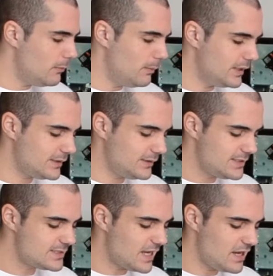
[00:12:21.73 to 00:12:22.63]
But
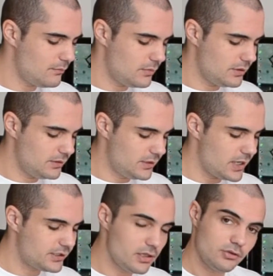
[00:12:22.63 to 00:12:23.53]
this time, they
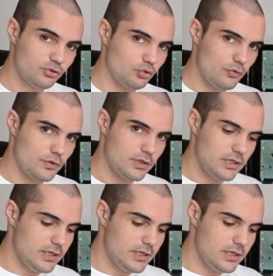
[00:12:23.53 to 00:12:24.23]
are telling the truth.